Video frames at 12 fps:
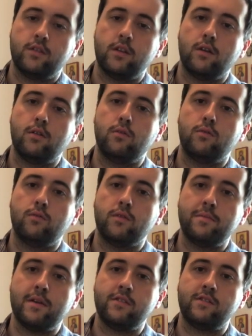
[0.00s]
So
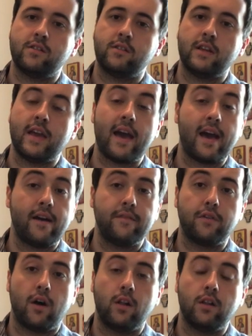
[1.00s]
we basically
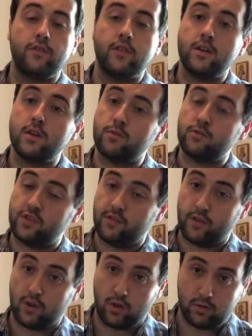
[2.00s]
have all of the notes
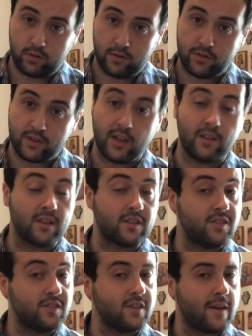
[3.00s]
of the whole tone scale
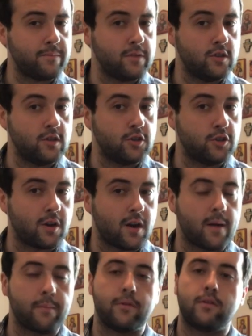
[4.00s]
except the G sharp.